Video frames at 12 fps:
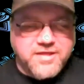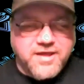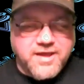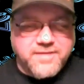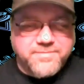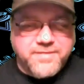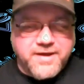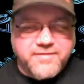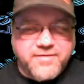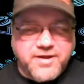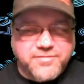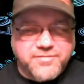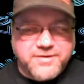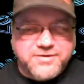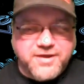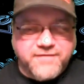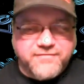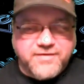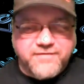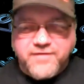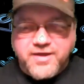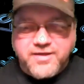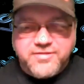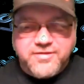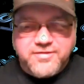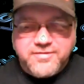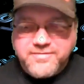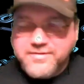the hard part right especially after you fasted